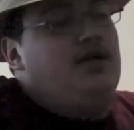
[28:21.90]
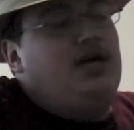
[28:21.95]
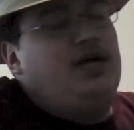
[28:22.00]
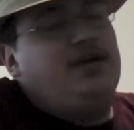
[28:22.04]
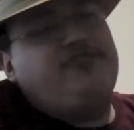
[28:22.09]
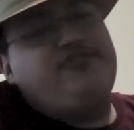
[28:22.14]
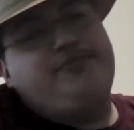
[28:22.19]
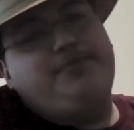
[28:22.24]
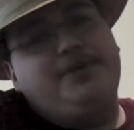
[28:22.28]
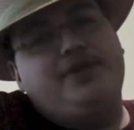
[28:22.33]

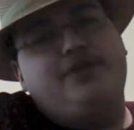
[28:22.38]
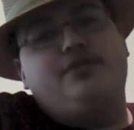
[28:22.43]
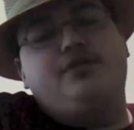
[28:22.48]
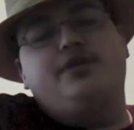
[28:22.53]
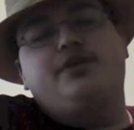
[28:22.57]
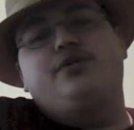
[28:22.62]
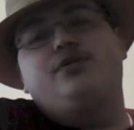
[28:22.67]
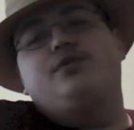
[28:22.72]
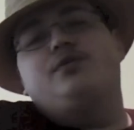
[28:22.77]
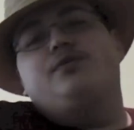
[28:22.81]
I've spent a
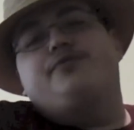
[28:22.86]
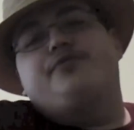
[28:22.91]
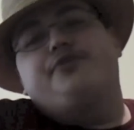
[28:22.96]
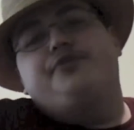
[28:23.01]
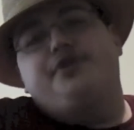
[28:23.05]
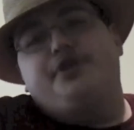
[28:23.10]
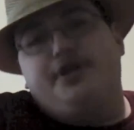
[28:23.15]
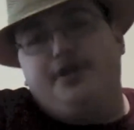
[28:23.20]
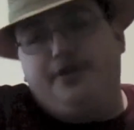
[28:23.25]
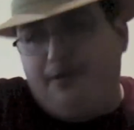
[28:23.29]
little
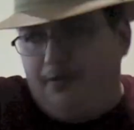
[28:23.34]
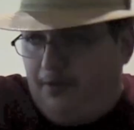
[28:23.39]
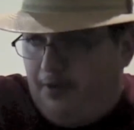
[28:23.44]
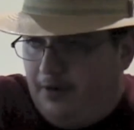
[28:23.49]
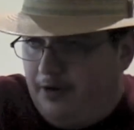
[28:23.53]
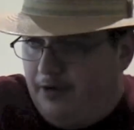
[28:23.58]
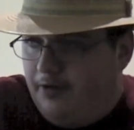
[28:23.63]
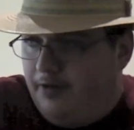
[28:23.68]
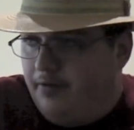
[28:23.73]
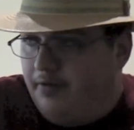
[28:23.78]
over a
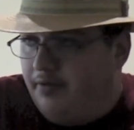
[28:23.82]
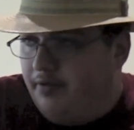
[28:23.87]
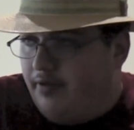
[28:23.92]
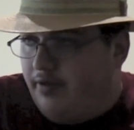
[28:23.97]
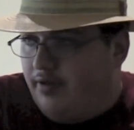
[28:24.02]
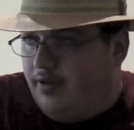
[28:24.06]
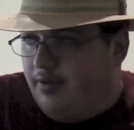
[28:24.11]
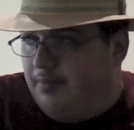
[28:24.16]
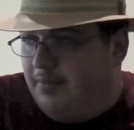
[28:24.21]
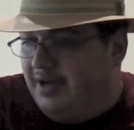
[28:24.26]
year
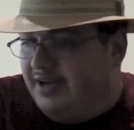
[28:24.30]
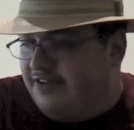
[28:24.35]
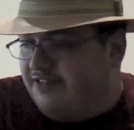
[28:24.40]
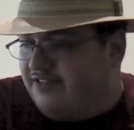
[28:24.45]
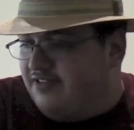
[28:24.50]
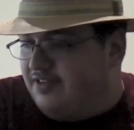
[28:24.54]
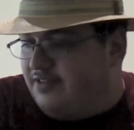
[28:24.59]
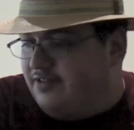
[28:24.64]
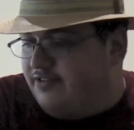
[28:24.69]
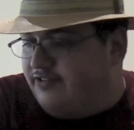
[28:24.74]

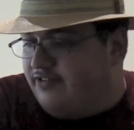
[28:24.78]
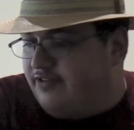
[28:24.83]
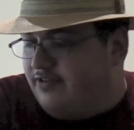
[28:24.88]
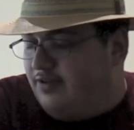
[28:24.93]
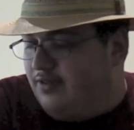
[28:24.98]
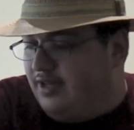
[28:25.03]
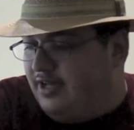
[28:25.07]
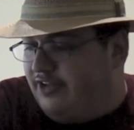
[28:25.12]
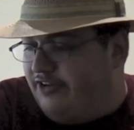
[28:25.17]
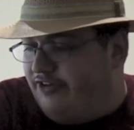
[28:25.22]
amassing this
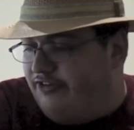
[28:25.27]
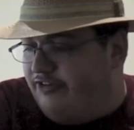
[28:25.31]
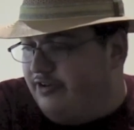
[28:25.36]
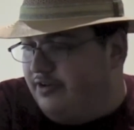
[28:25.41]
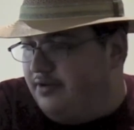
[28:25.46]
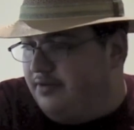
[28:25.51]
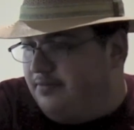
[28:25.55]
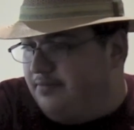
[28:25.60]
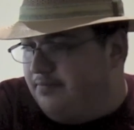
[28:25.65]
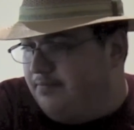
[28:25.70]

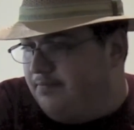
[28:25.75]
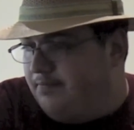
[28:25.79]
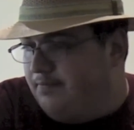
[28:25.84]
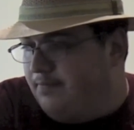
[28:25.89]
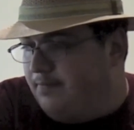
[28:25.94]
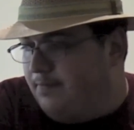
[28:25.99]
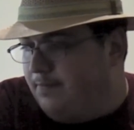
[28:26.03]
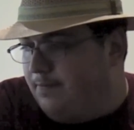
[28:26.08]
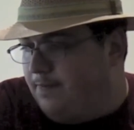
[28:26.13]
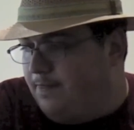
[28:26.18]
collection,
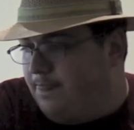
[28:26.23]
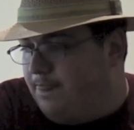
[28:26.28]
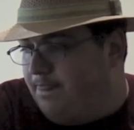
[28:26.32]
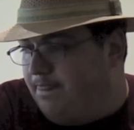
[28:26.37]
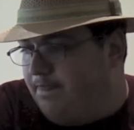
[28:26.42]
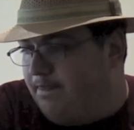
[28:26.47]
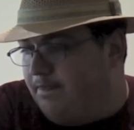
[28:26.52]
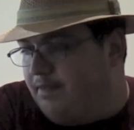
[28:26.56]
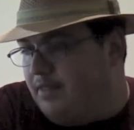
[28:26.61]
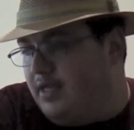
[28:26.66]

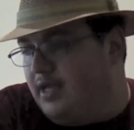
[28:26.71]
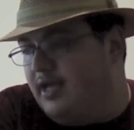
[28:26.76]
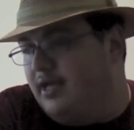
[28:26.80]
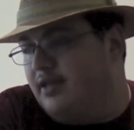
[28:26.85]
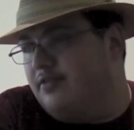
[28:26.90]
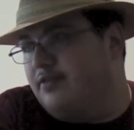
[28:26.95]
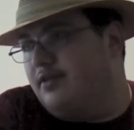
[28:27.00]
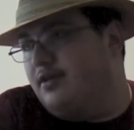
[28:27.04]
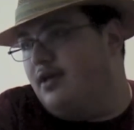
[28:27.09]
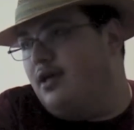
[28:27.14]

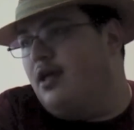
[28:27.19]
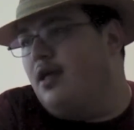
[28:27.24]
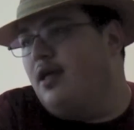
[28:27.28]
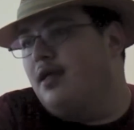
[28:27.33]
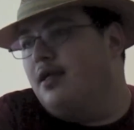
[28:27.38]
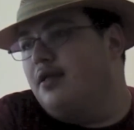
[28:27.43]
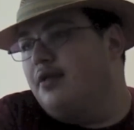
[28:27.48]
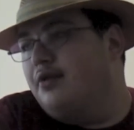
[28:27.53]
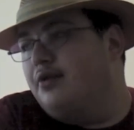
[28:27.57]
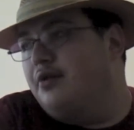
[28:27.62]
and
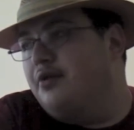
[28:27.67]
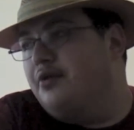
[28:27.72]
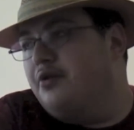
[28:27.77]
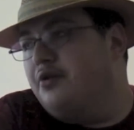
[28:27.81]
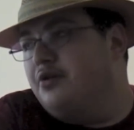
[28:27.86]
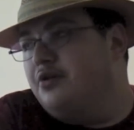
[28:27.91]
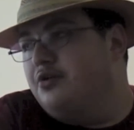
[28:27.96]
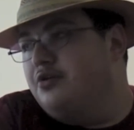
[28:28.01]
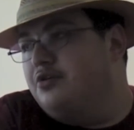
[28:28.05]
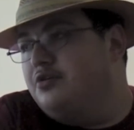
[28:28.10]

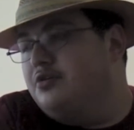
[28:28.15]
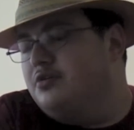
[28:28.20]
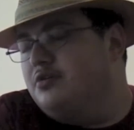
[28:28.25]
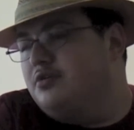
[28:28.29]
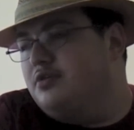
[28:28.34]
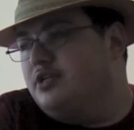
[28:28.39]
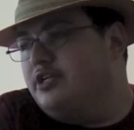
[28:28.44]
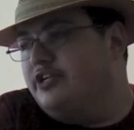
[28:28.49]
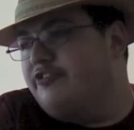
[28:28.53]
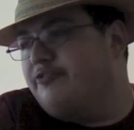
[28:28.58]

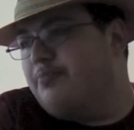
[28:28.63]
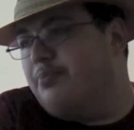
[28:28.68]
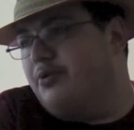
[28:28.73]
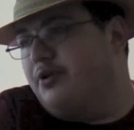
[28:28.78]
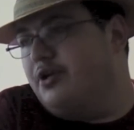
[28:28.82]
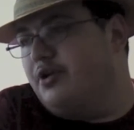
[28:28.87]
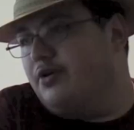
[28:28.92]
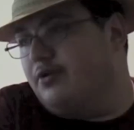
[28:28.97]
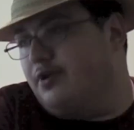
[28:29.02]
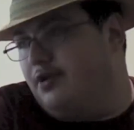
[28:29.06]
it's
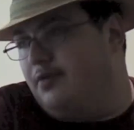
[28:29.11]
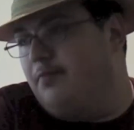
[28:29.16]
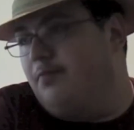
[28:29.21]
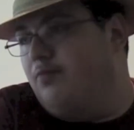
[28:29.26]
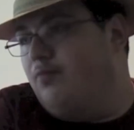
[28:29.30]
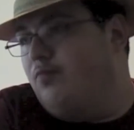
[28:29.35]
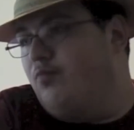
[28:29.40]
pretty good.